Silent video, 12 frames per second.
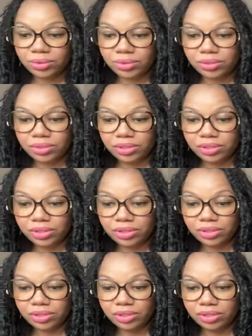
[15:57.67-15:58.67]

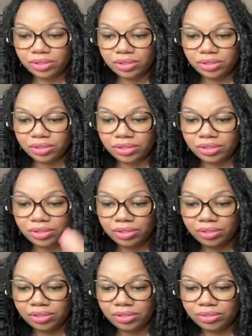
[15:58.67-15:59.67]

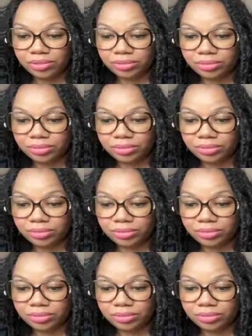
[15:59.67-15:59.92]
The person shown says nothing.